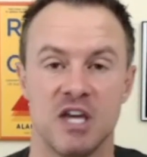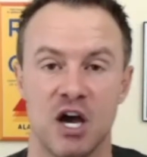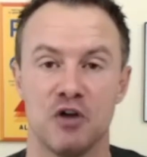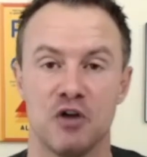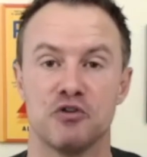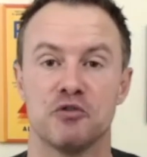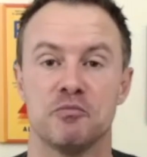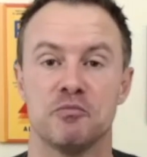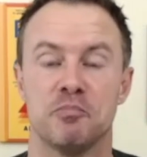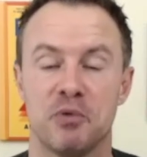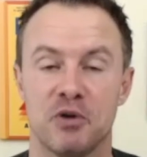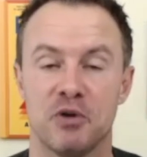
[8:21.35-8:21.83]

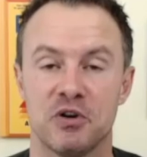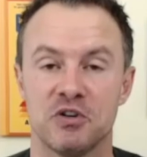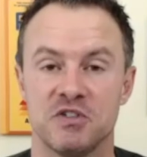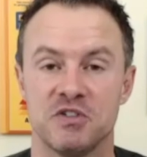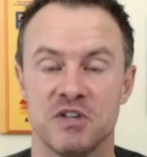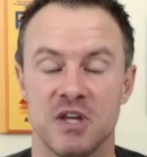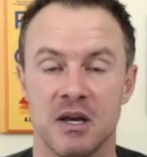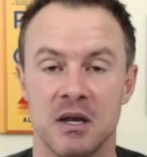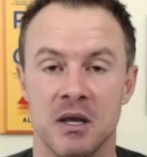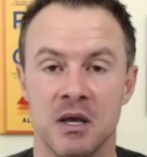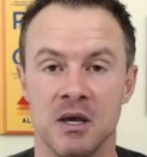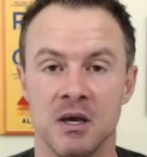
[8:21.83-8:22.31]
other
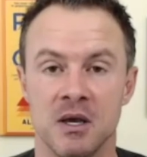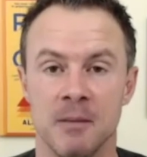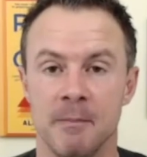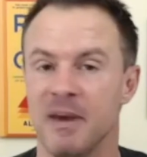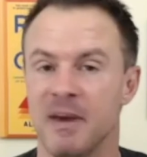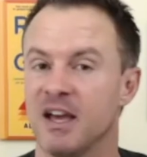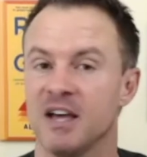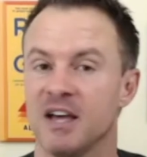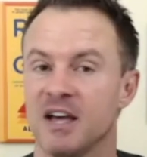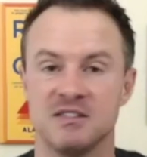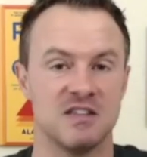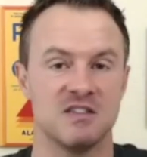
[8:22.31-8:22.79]
person
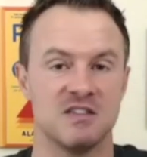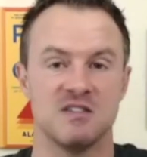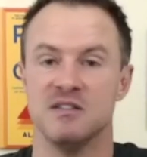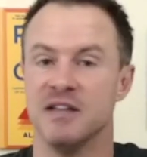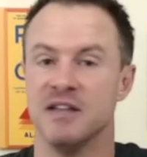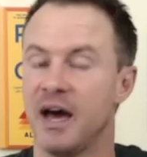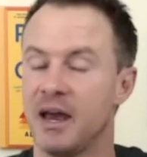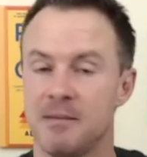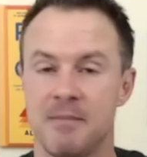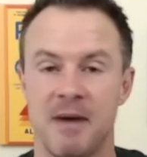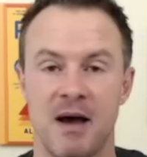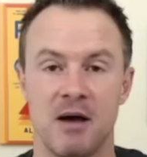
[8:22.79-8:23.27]
because it's
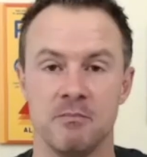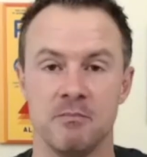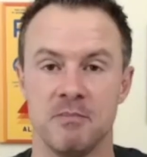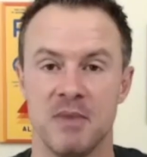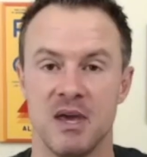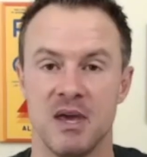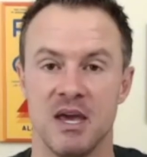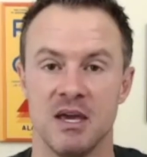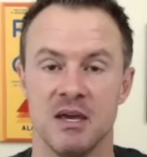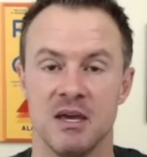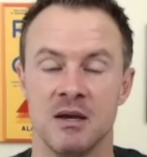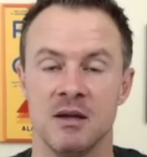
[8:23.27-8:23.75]
not about
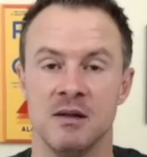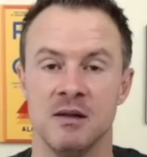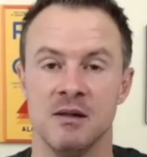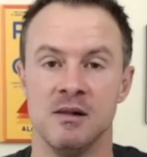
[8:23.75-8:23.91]
me.